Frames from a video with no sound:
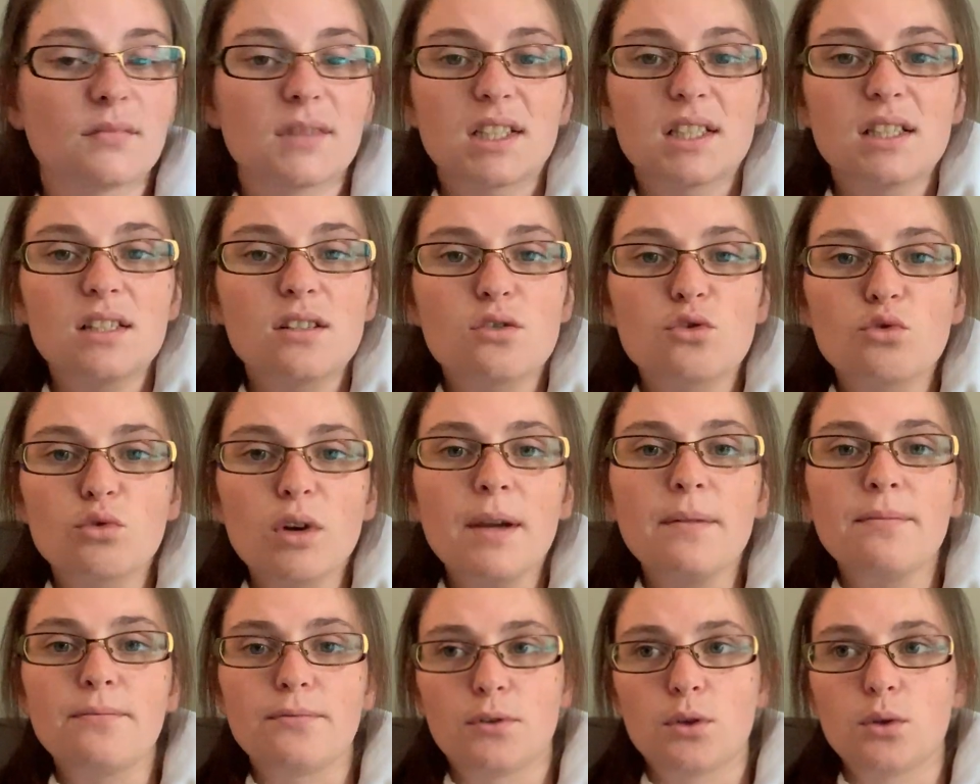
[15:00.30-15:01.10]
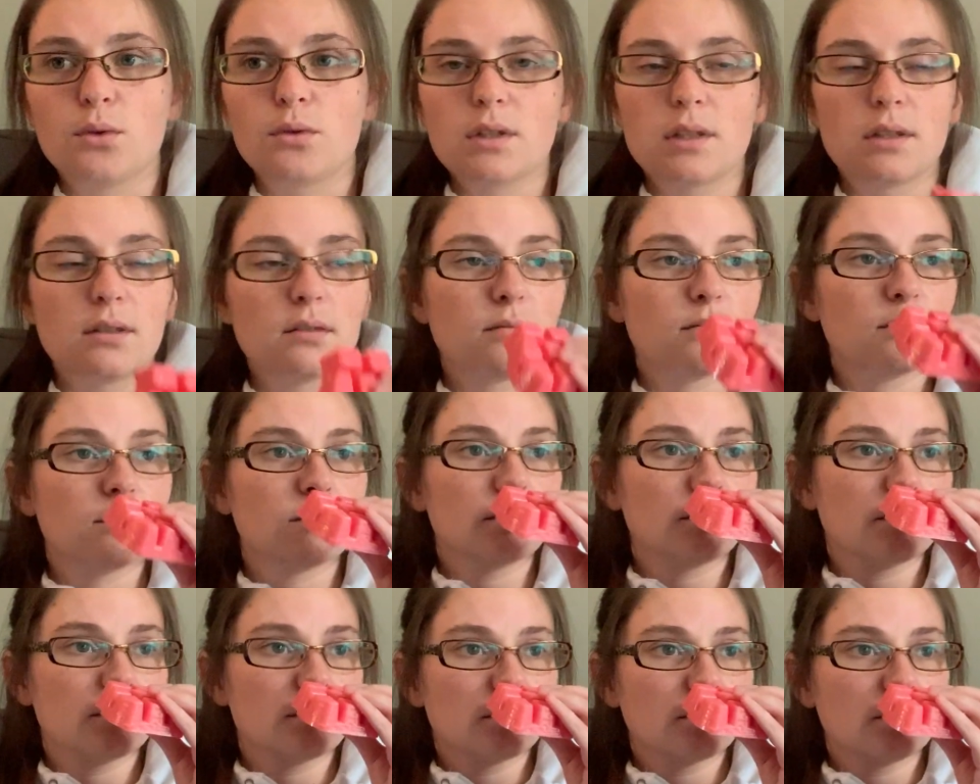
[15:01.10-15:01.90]
it's grapefruit.
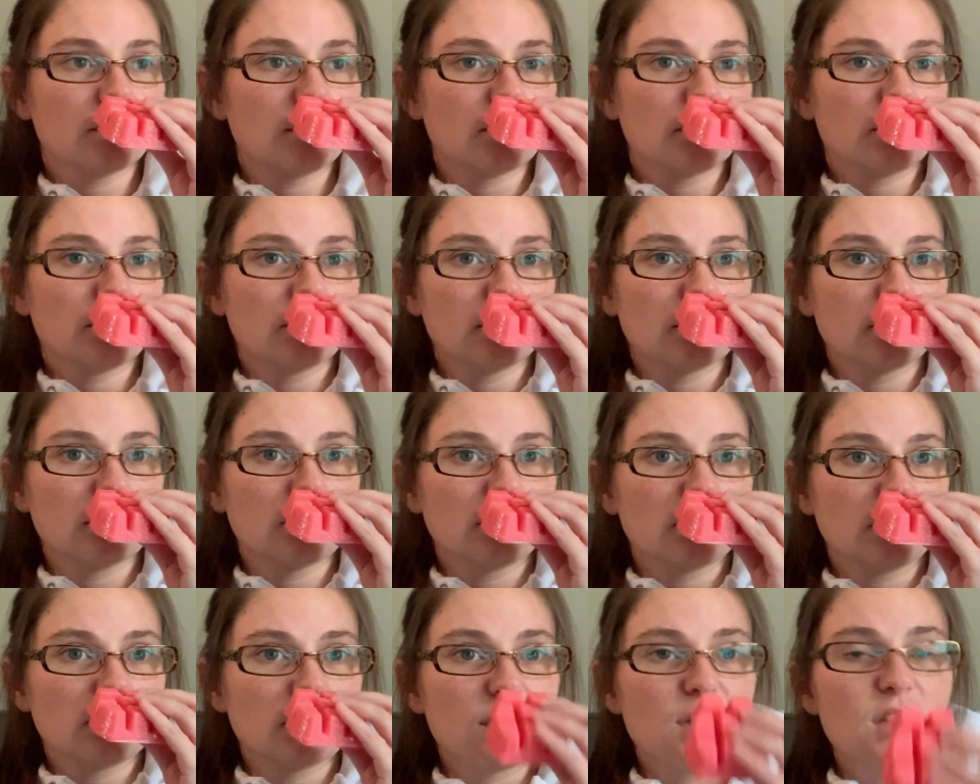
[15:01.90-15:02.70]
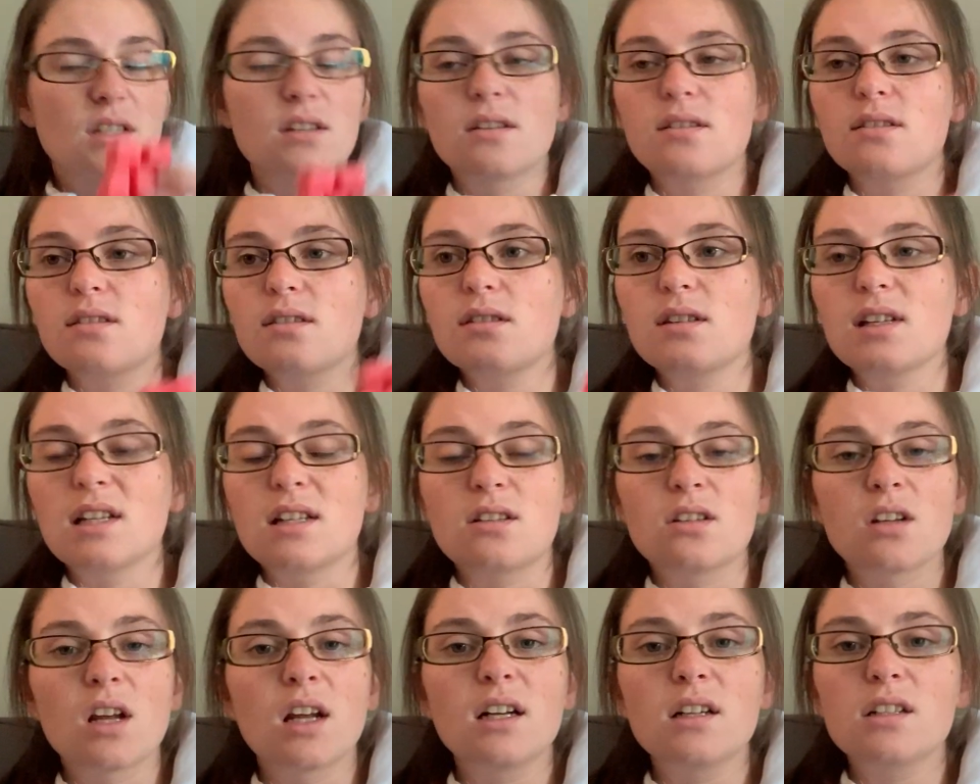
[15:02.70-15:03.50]

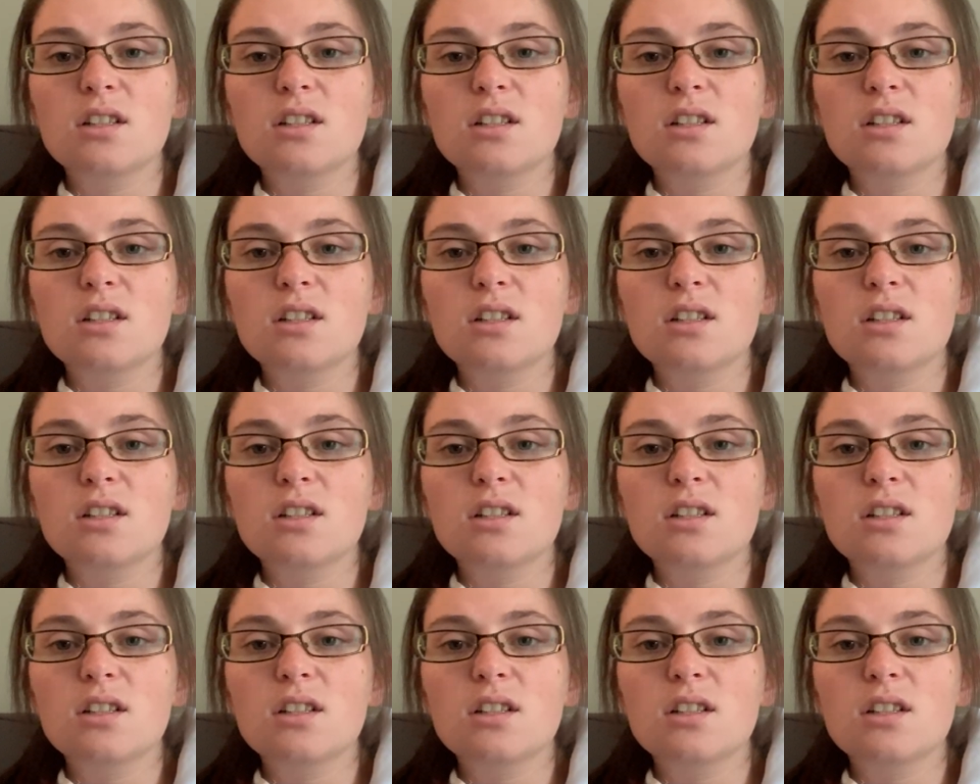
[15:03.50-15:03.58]
It's not a